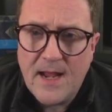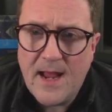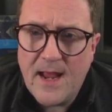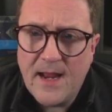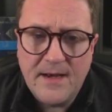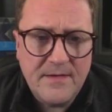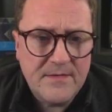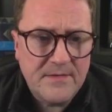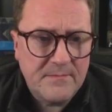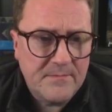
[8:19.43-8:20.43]

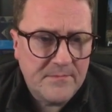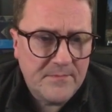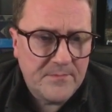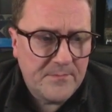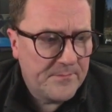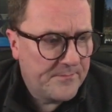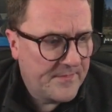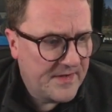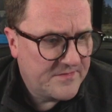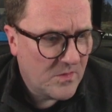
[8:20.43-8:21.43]
And
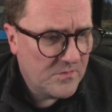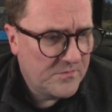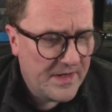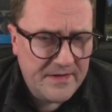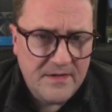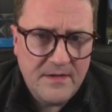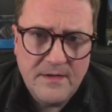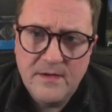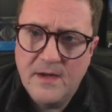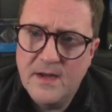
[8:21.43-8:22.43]
it's all red.
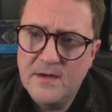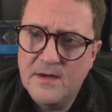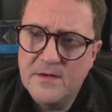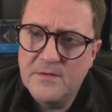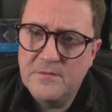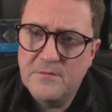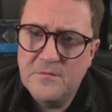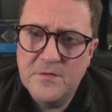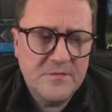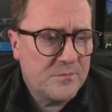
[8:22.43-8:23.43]
And the
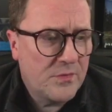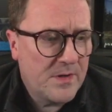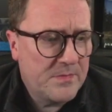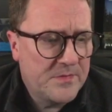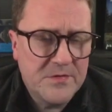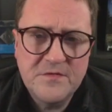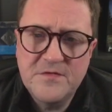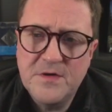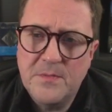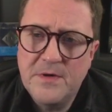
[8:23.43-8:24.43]
first problem you can
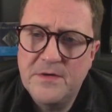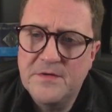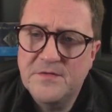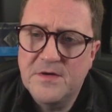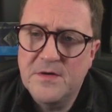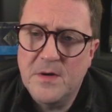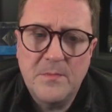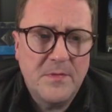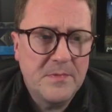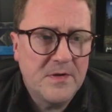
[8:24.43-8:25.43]
see up here is the
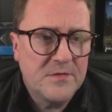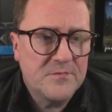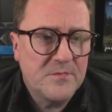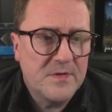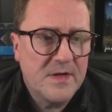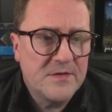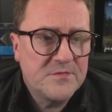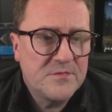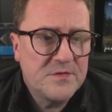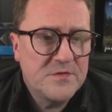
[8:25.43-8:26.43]
number, because as
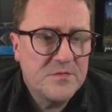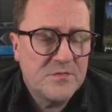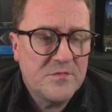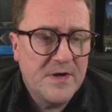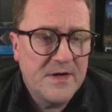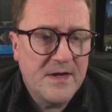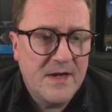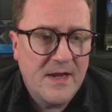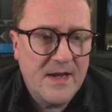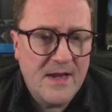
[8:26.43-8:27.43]
soon as you create
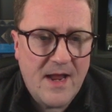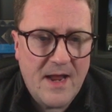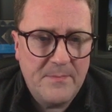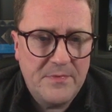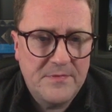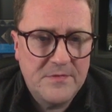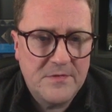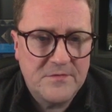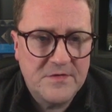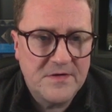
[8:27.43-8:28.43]
a app, a
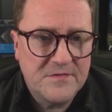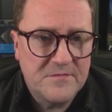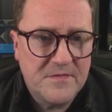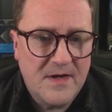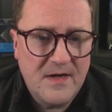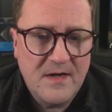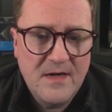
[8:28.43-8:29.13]
JSON file,